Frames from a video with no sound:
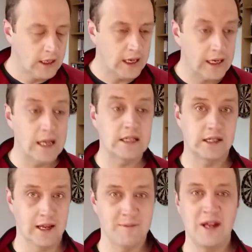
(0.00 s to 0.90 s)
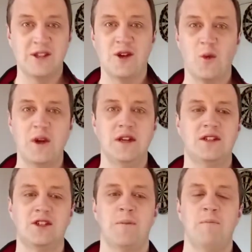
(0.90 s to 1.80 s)
Enlisting means that we
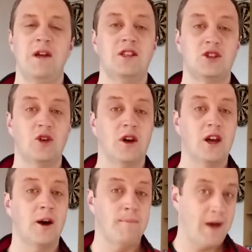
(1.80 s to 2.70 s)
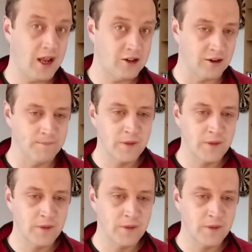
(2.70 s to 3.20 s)
submit to a commander,